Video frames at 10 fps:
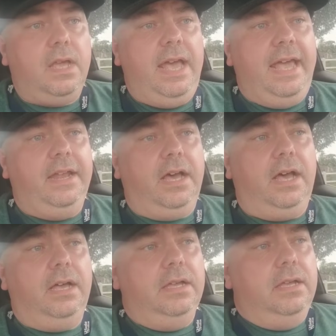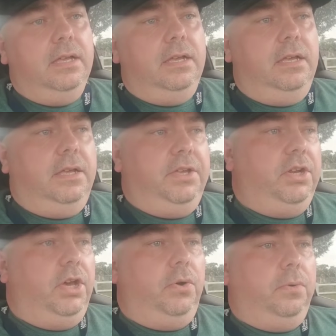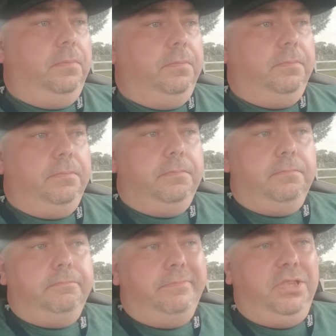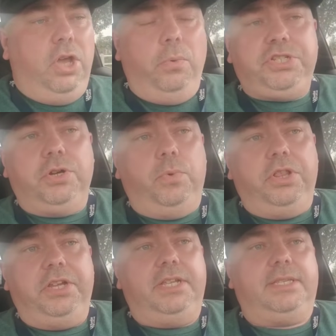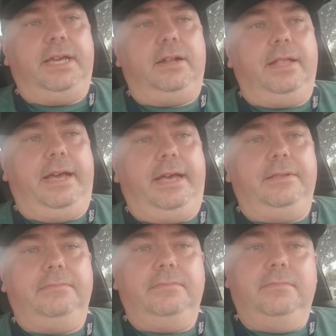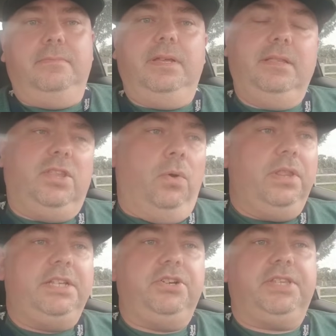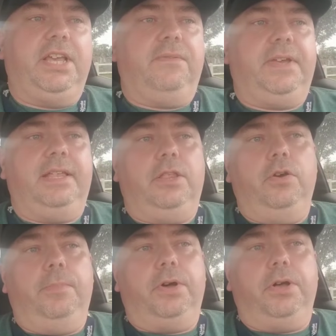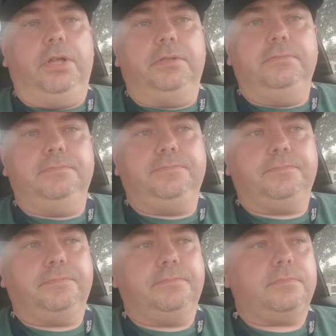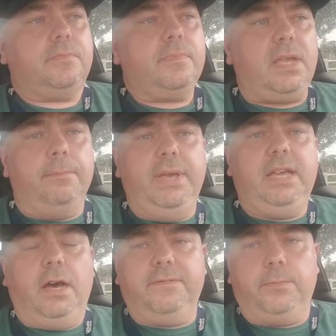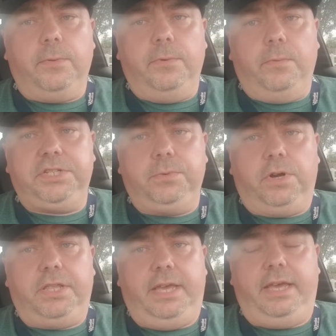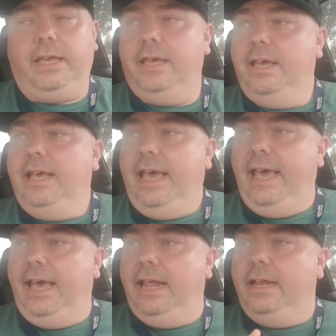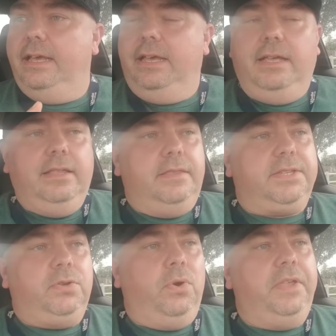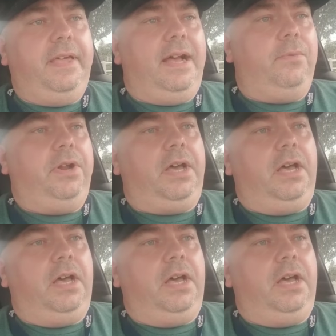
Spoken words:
And, know what you're willing to settle at. Don't let yourself get lowballed. Be comfortable with what you want to take. And the story that I want to